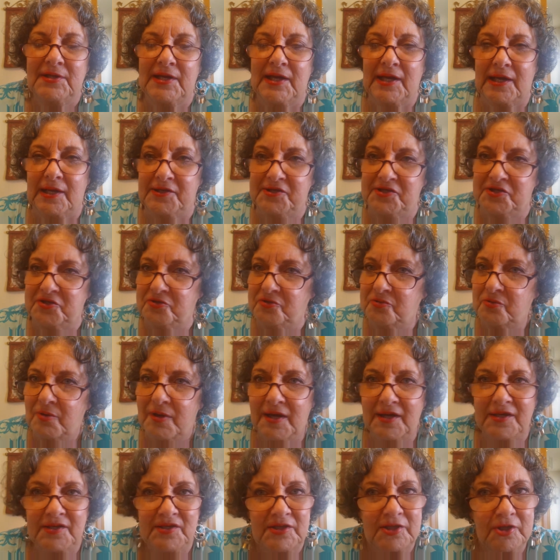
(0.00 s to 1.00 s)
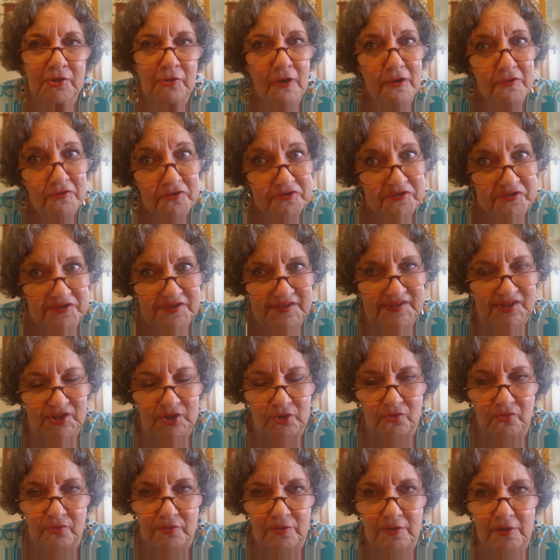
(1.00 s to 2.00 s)
I do hate the grocery
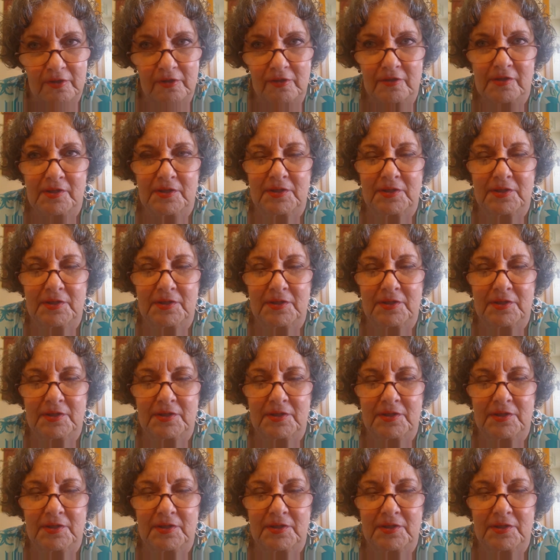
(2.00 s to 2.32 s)
store.